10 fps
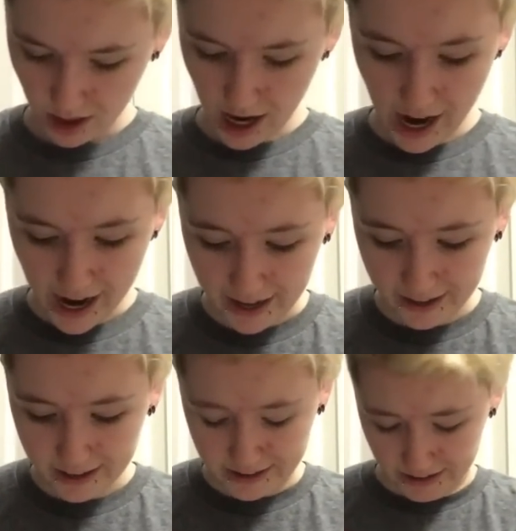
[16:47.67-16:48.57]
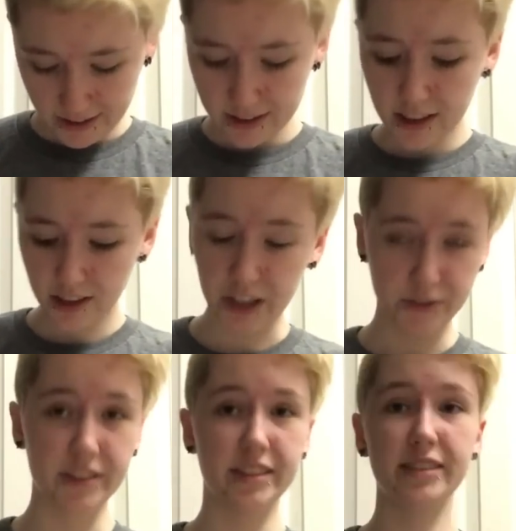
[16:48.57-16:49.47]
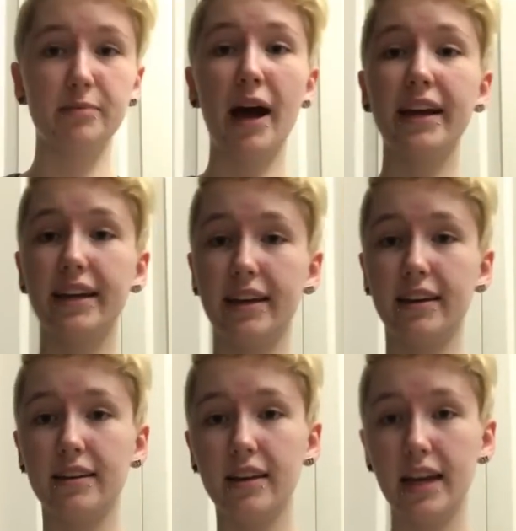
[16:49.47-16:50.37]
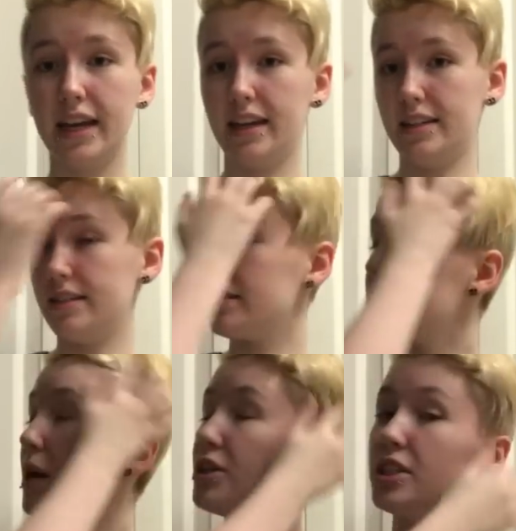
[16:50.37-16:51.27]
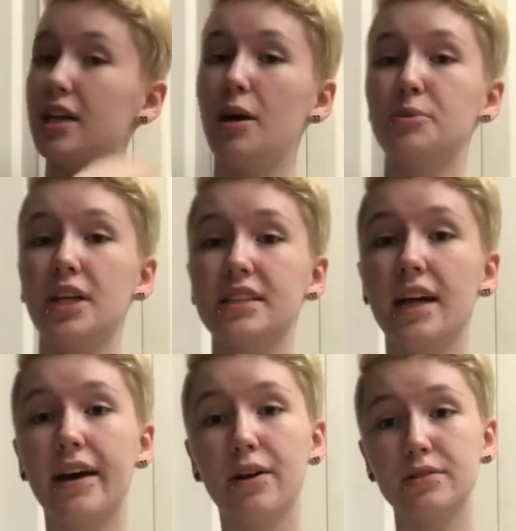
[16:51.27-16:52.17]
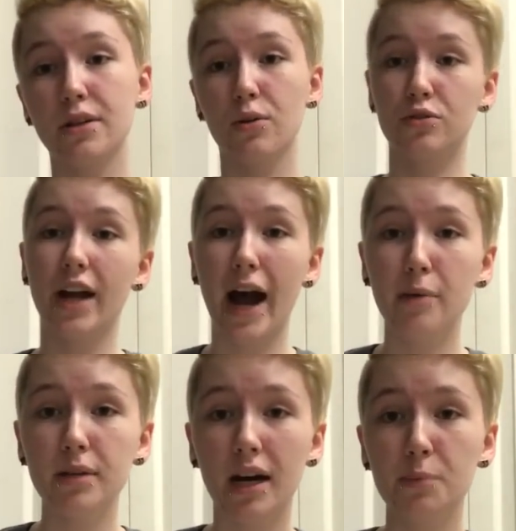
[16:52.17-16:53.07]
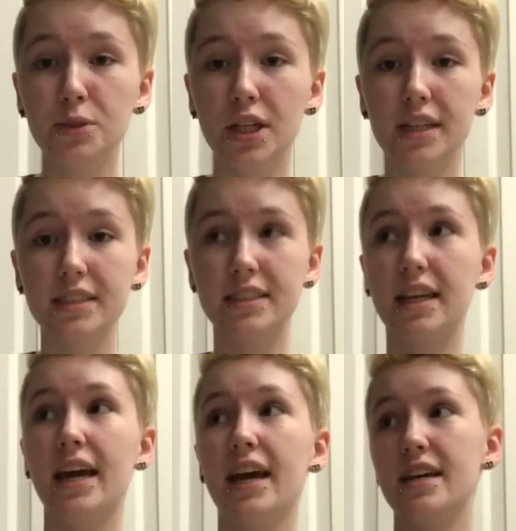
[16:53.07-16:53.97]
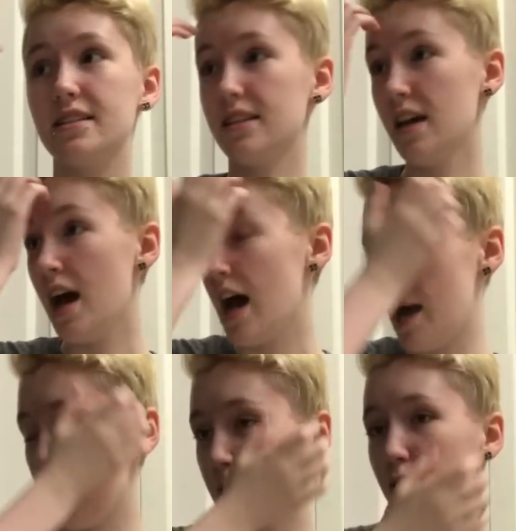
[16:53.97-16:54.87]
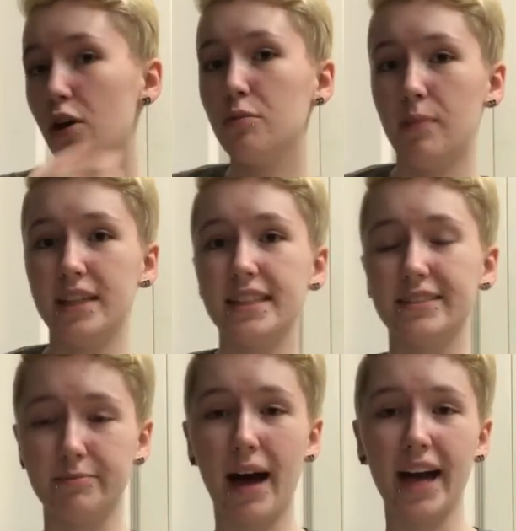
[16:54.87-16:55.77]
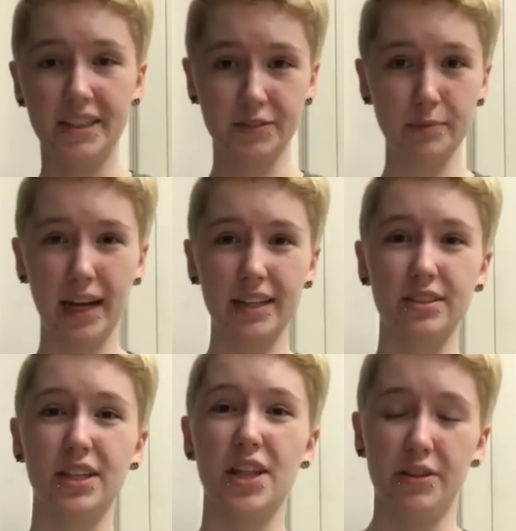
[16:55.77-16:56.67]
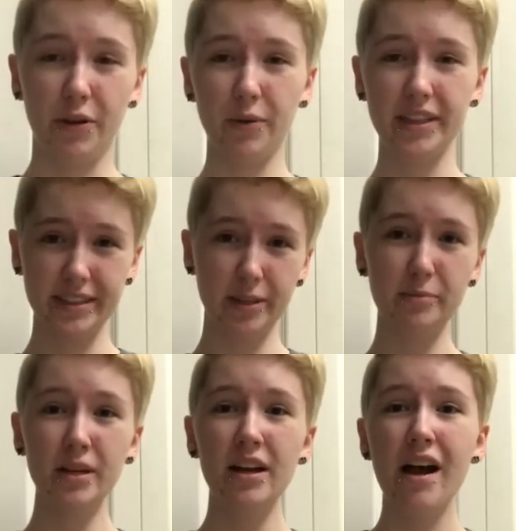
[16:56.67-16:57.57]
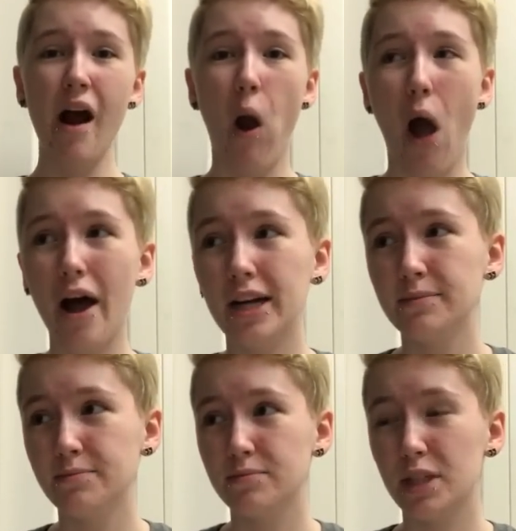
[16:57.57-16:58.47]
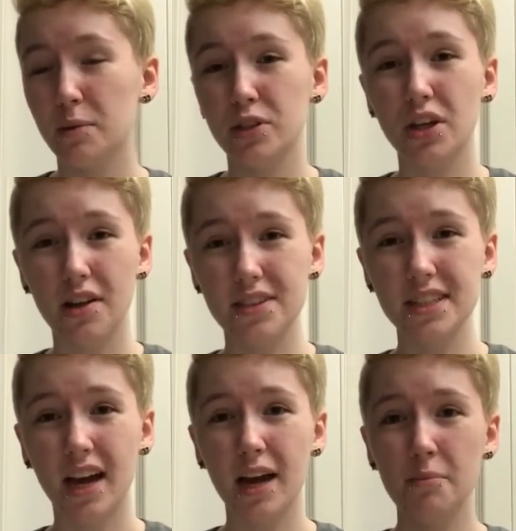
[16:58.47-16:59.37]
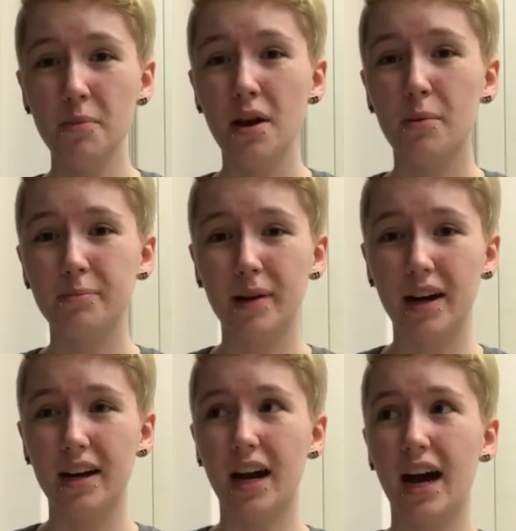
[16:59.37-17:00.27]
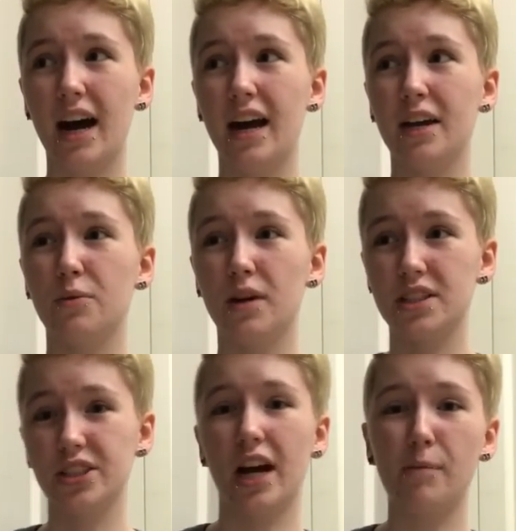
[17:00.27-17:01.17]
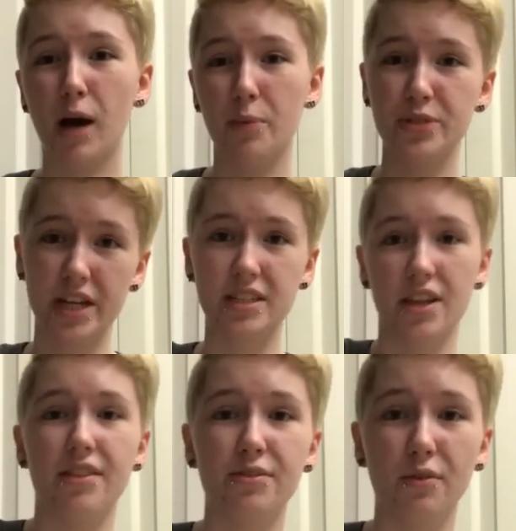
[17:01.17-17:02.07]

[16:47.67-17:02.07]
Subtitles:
I, along with smacking and punching objects, I also grab objects, and I'm able to hold myself back from actually throwing them, pretty much all the time, but I want to grab objects and